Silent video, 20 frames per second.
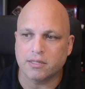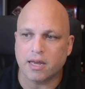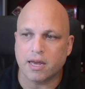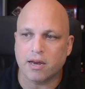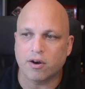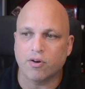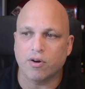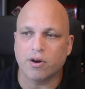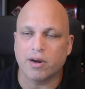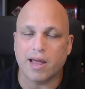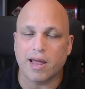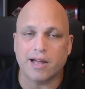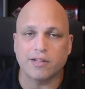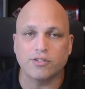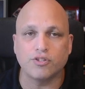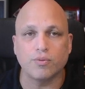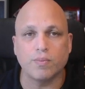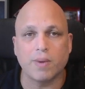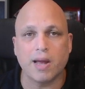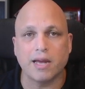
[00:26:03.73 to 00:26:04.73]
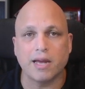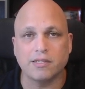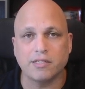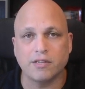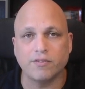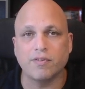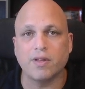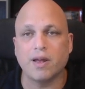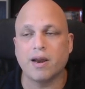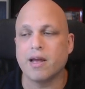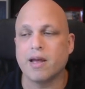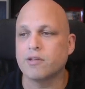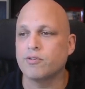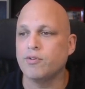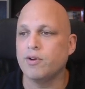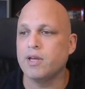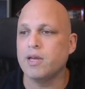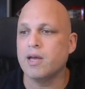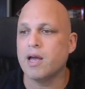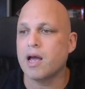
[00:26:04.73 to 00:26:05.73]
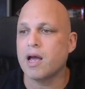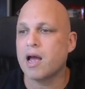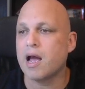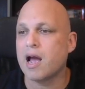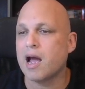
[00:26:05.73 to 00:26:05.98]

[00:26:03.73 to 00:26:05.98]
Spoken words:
and connect to my Active Directory?